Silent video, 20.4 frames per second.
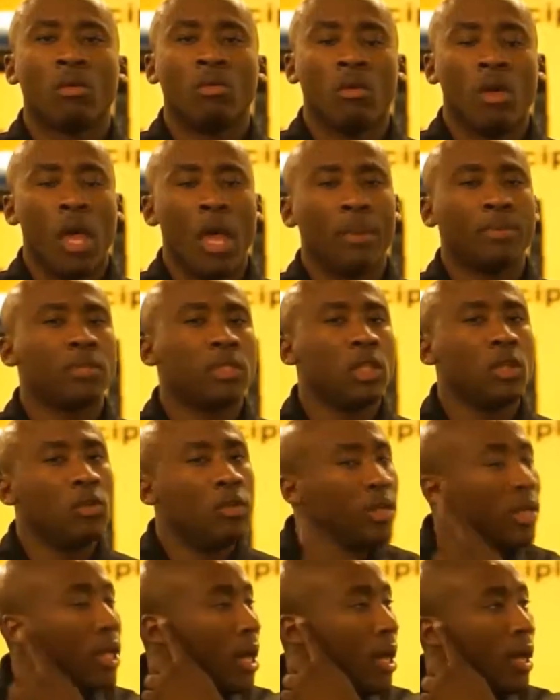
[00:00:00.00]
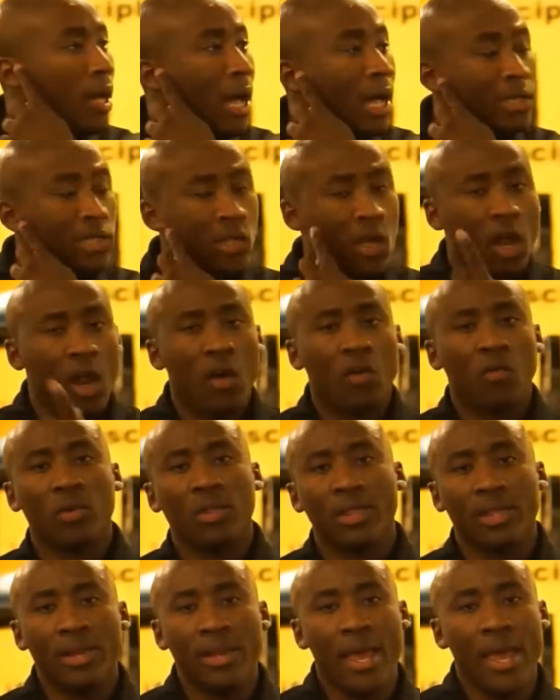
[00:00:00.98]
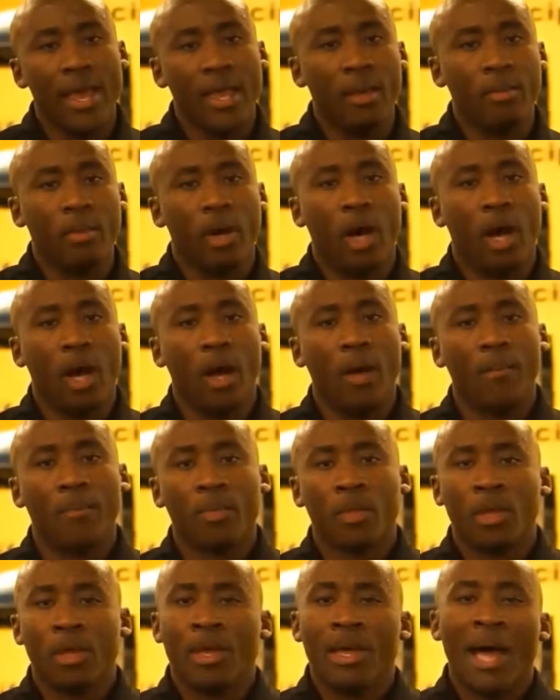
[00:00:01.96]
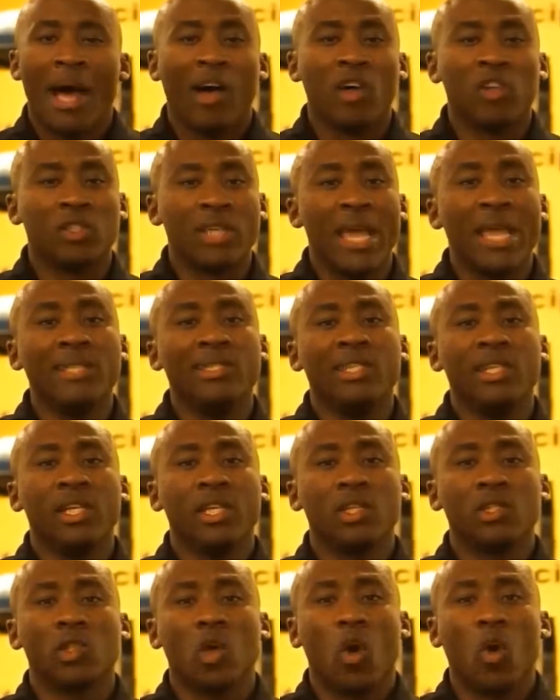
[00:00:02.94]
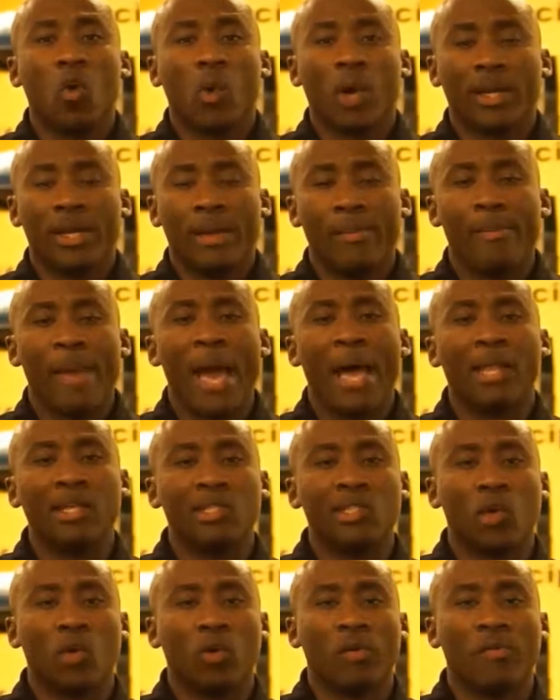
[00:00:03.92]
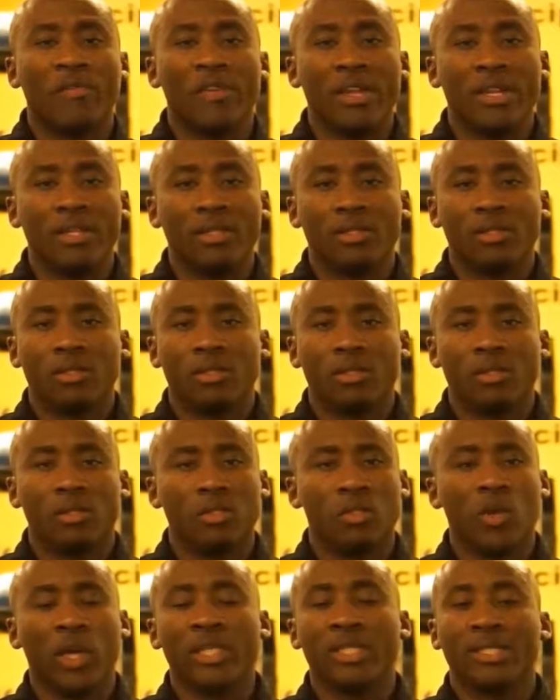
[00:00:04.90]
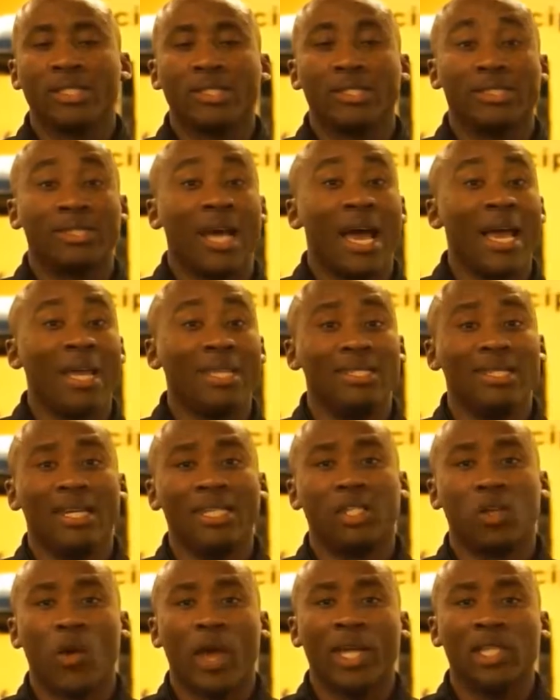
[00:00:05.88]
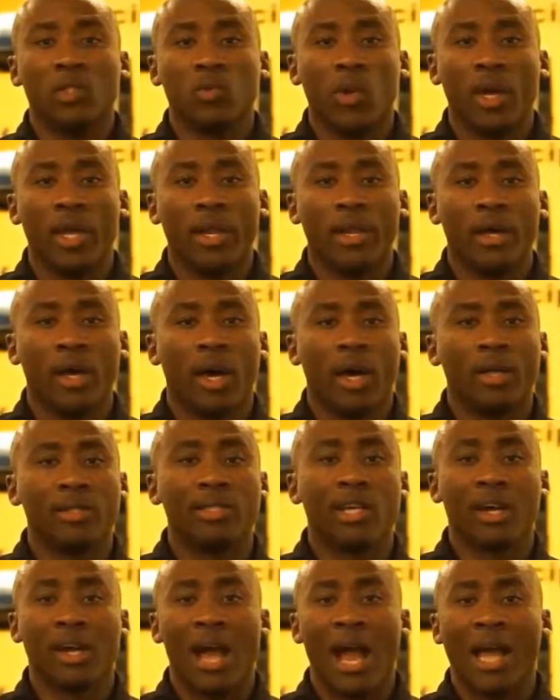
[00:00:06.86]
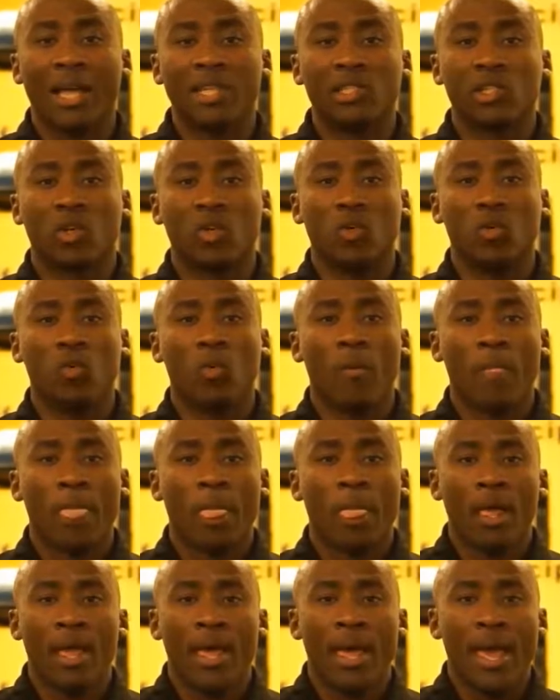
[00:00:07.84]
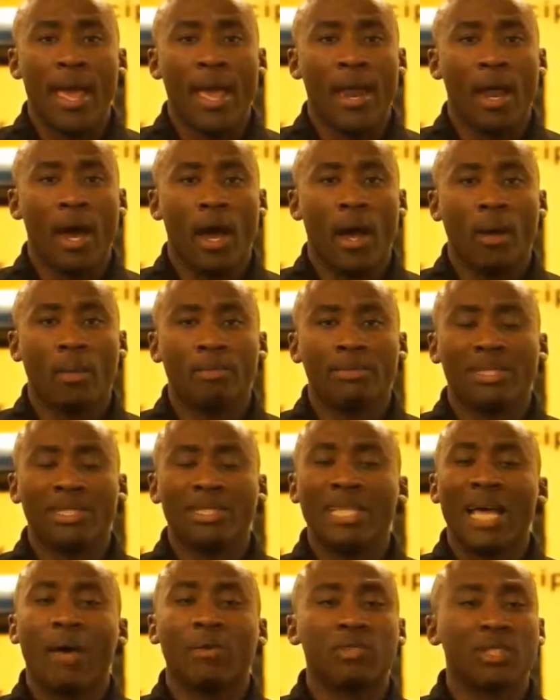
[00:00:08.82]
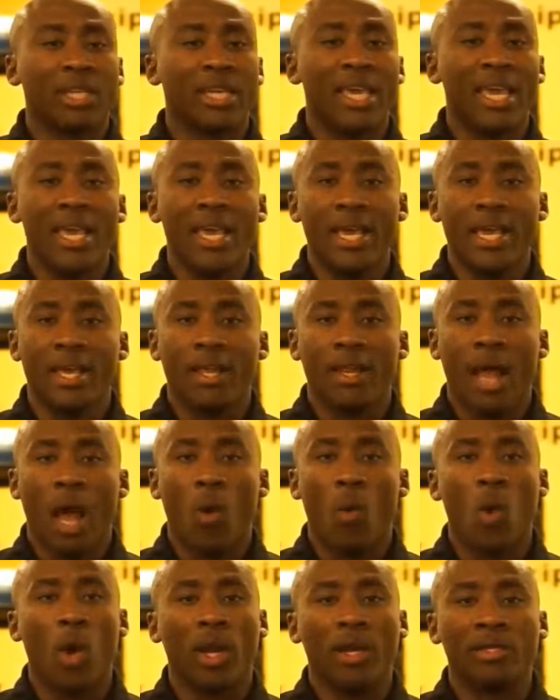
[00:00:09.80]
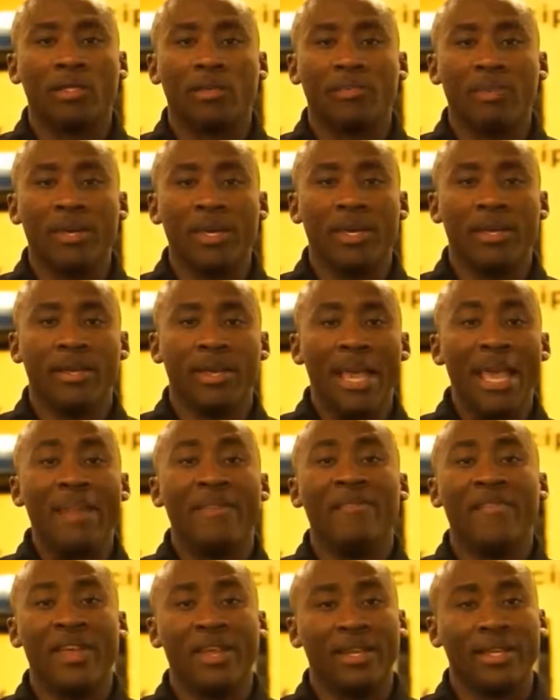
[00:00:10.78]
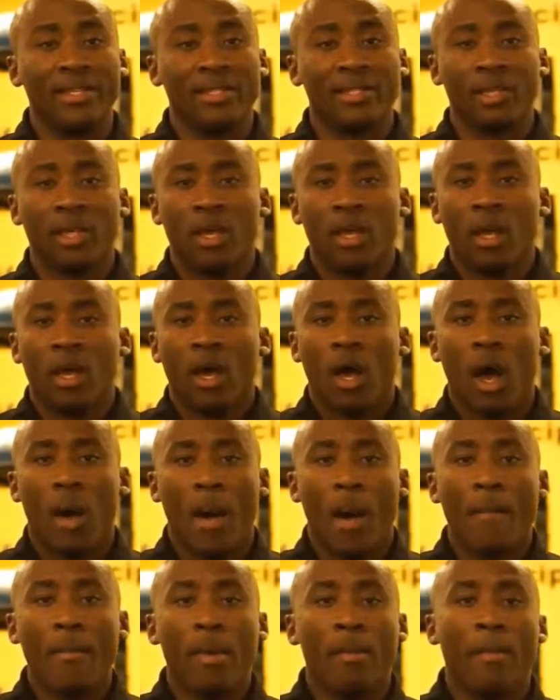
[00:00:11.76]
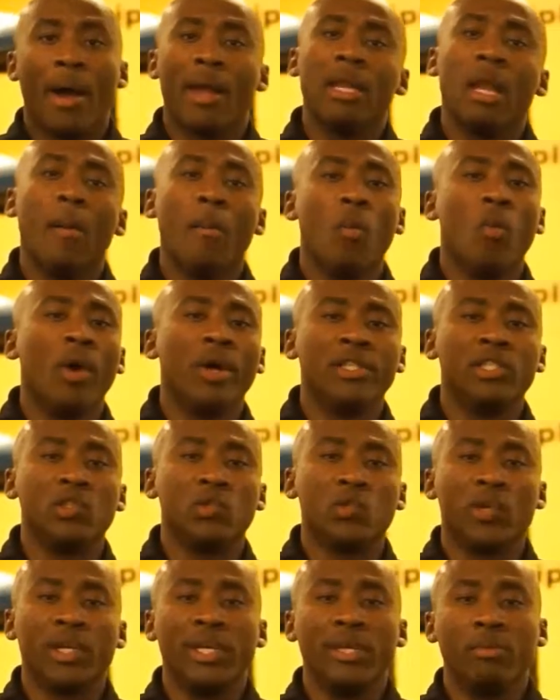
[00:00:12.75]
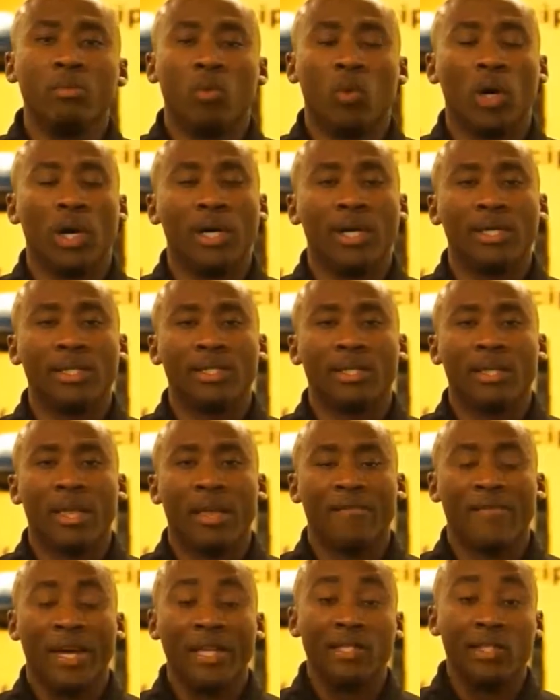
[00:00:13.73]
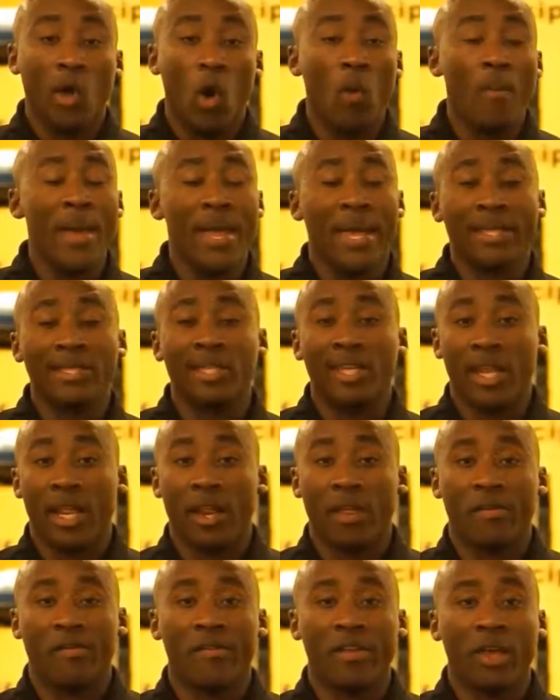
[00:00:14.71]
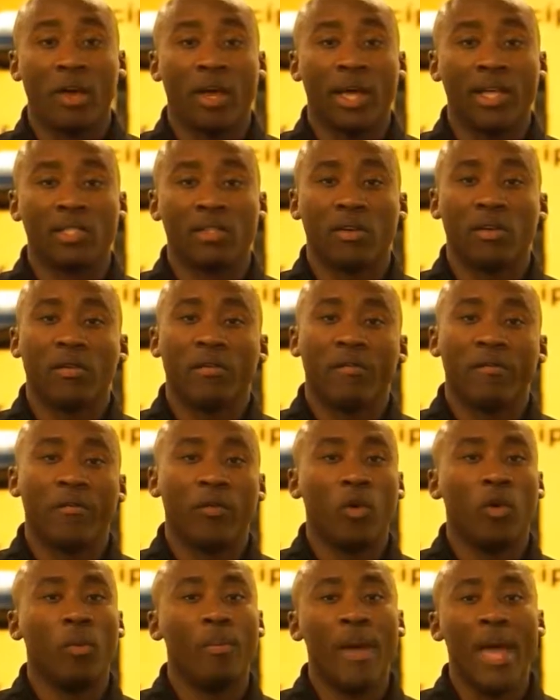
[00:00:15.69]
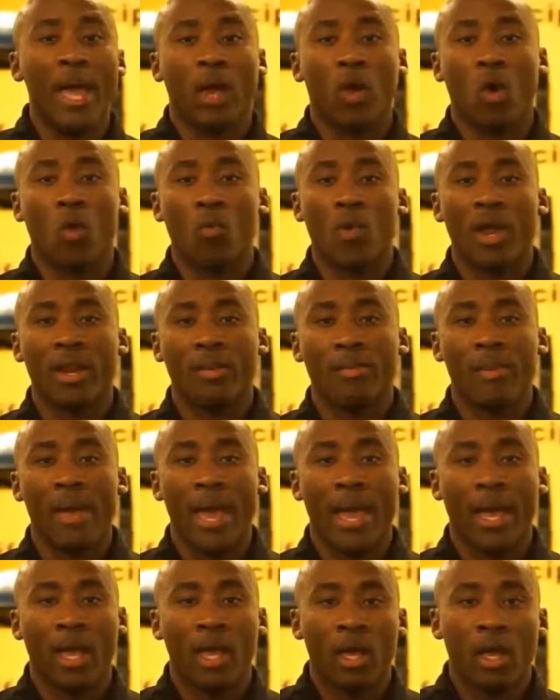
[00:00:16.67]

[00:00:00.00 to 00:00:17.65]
Absolutely. I'll start off with the name. I was 18 years old working at Valley Soda Fitness. I had just graduated Tucker High School, and since I was a kid, I wanted to be in fitness. I remember my number one dream was if I don't make it to the NFL as a fullback or running back,